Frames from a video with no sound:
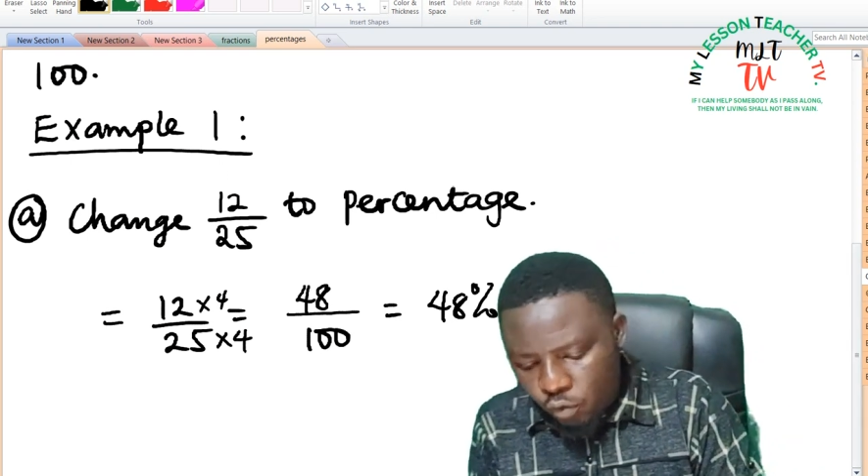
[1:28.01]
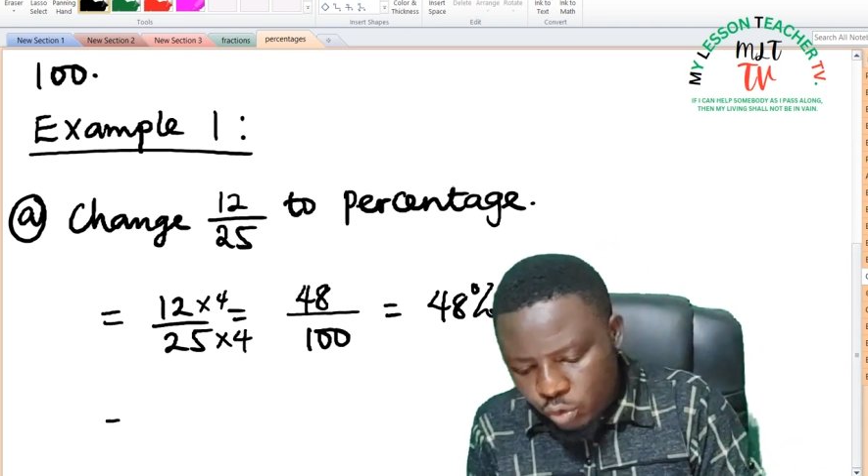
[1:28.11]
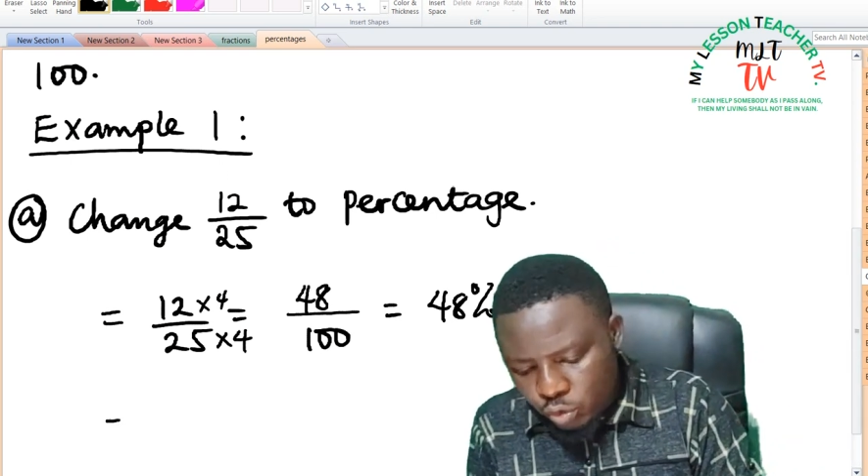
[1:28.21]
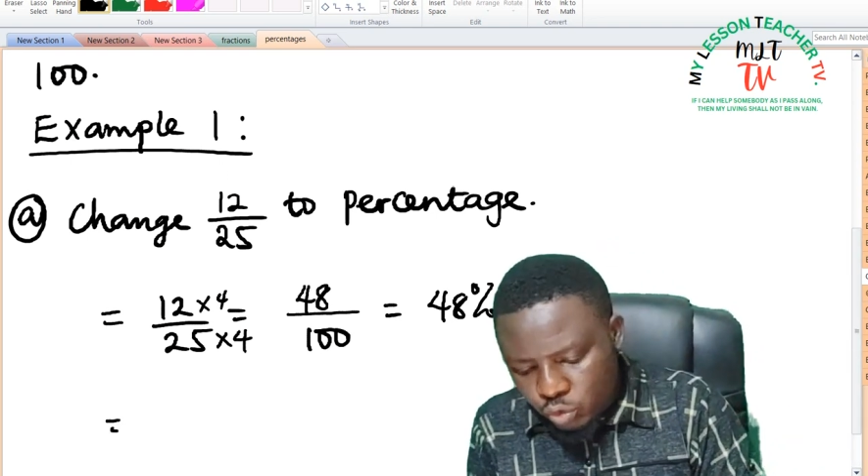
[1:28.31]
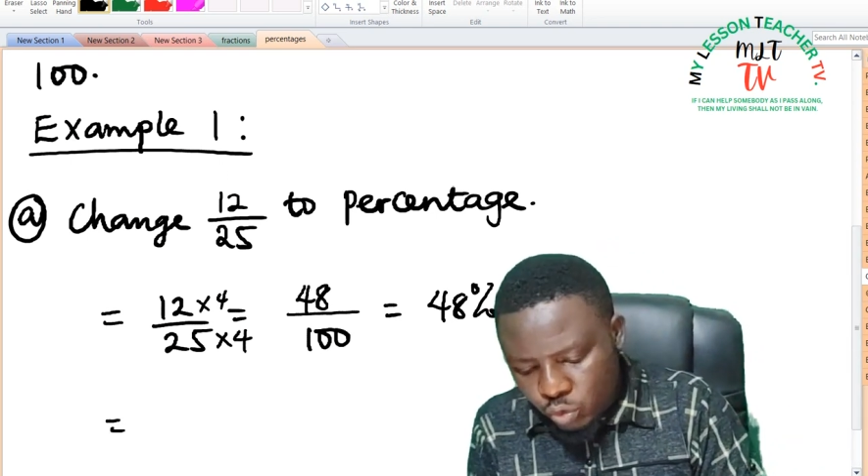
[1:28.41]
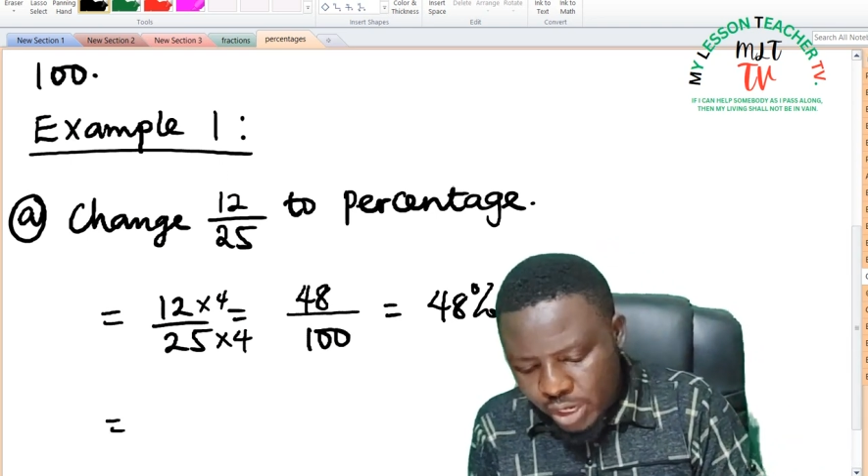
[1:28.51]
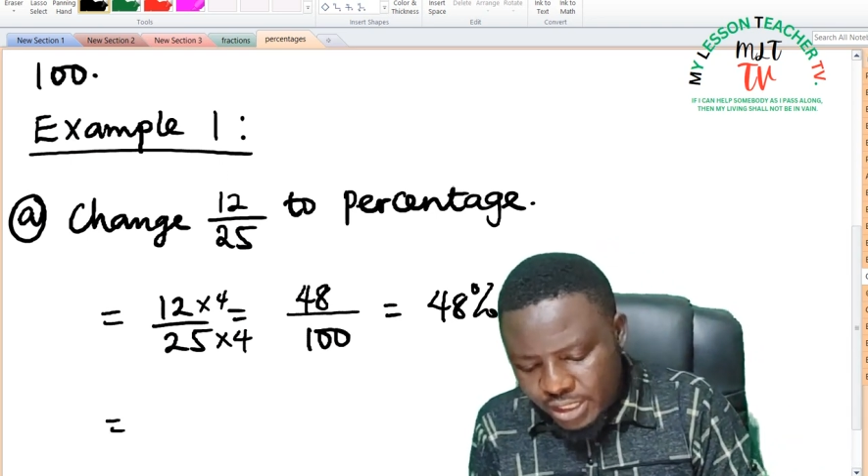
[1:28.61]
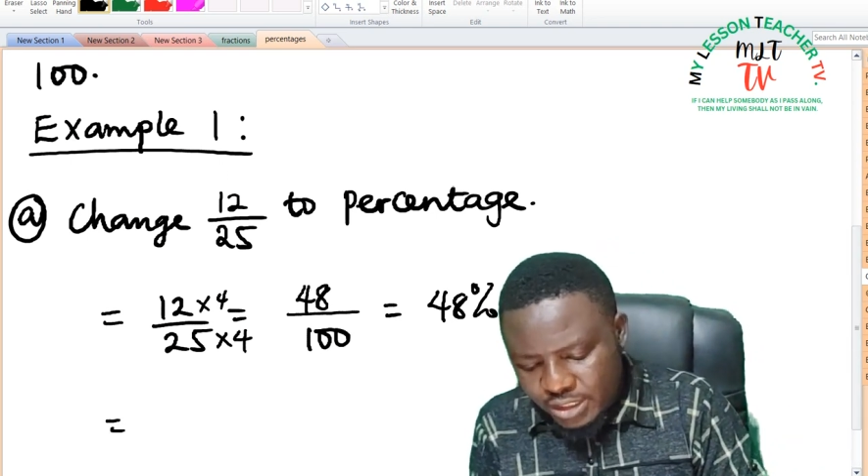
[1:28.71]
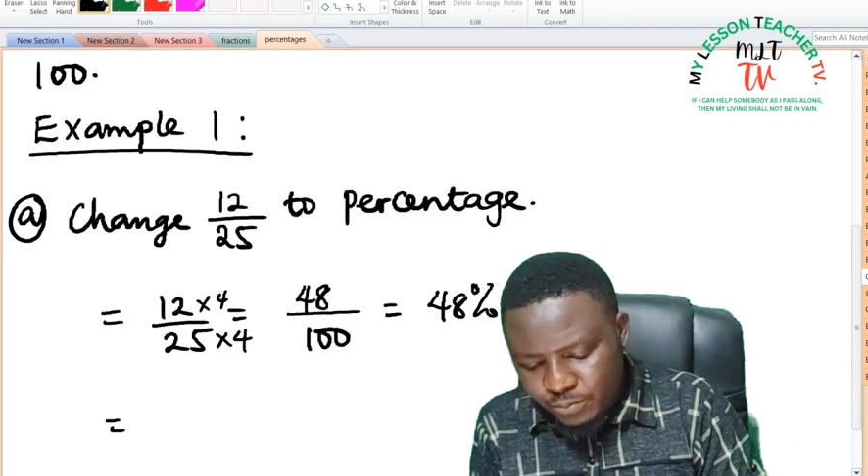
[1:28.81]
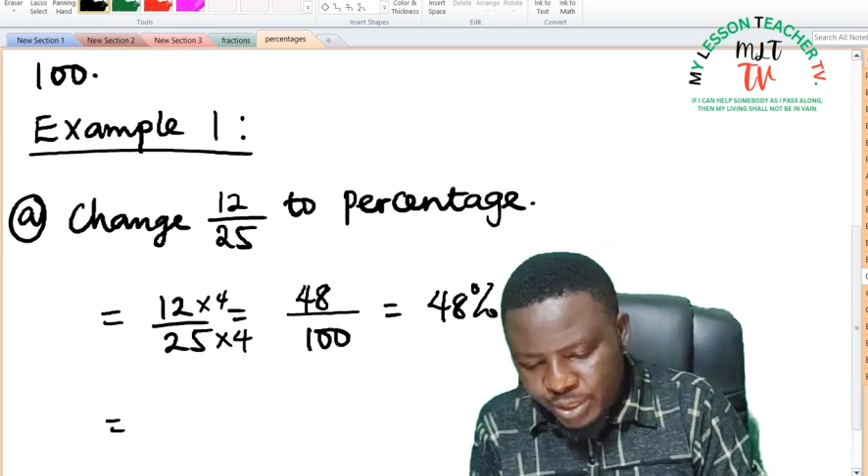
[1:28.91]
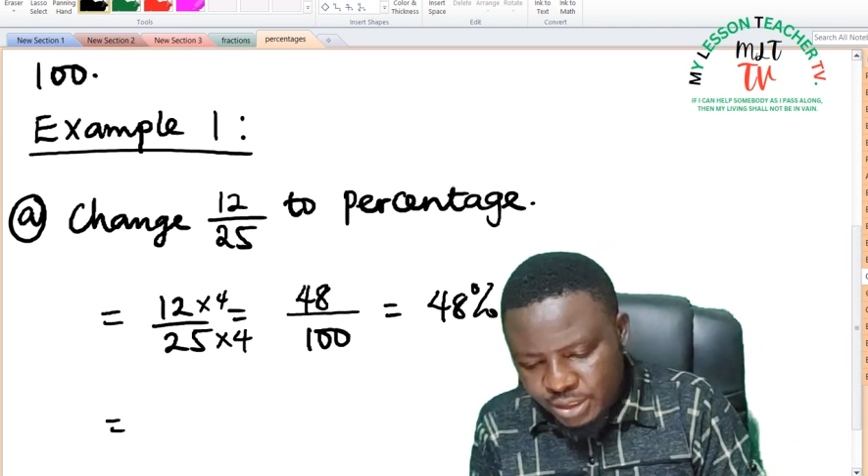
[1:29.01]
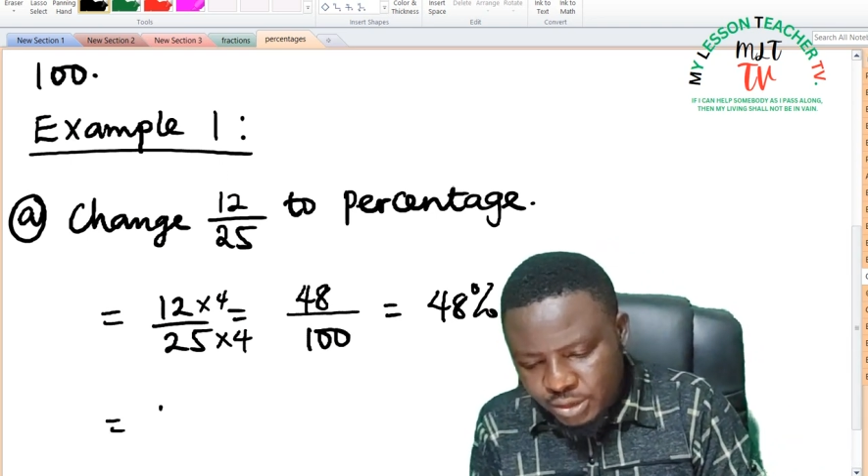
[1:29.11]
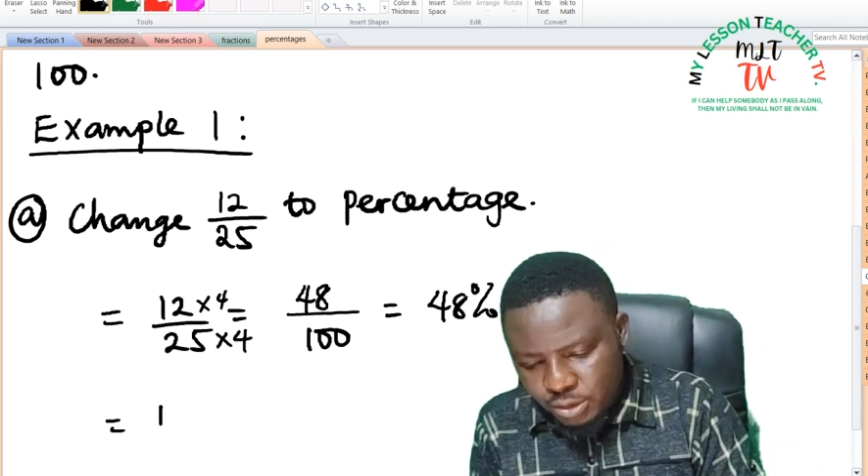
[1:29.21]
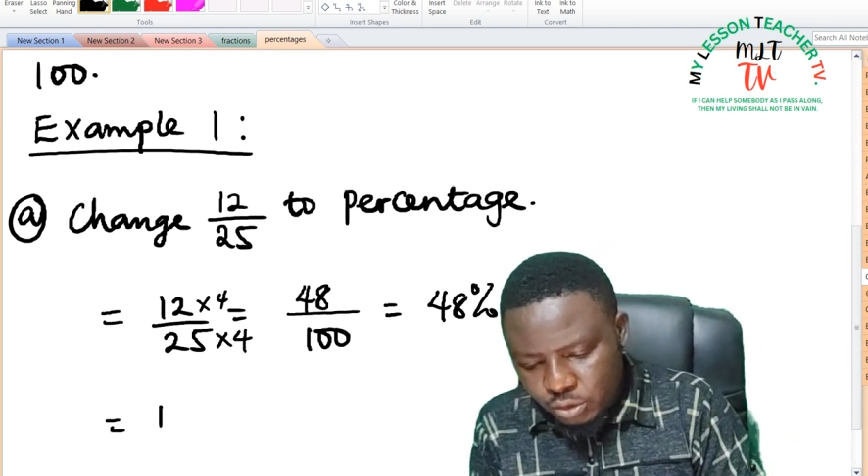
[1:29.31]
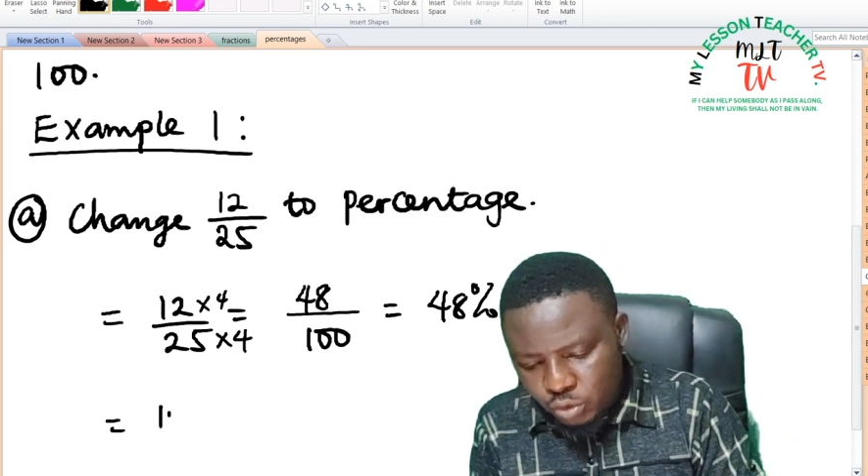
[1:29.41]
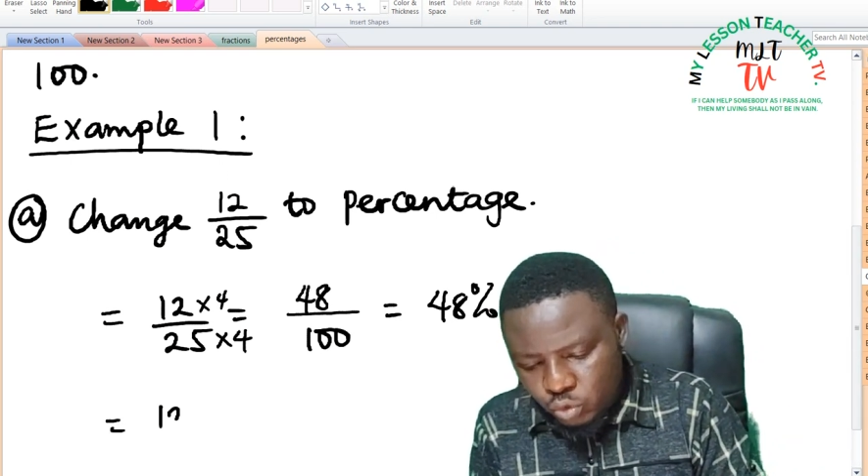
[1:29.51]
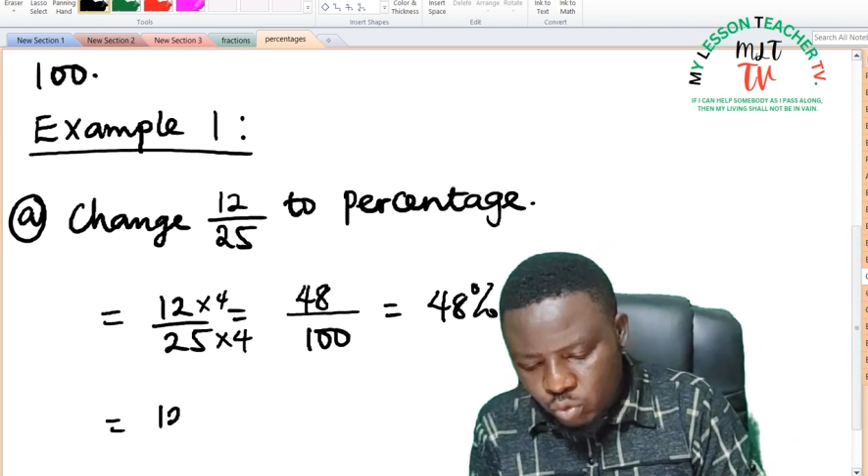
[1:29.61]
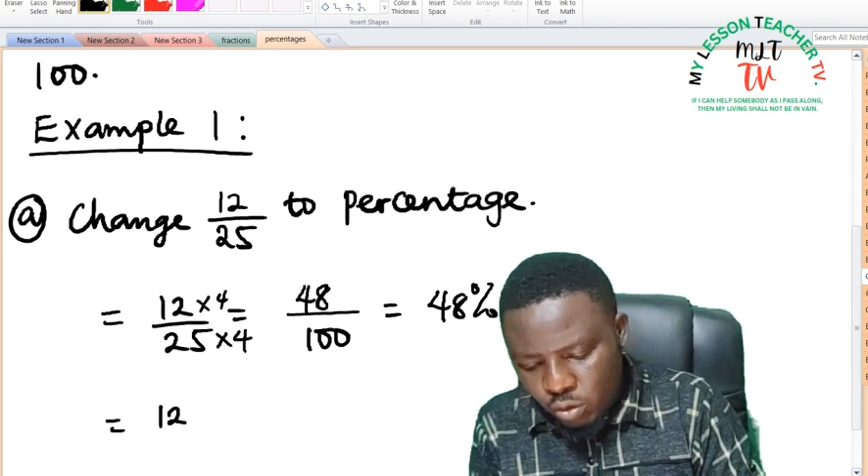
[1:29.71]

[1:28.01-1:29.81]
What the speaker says: to express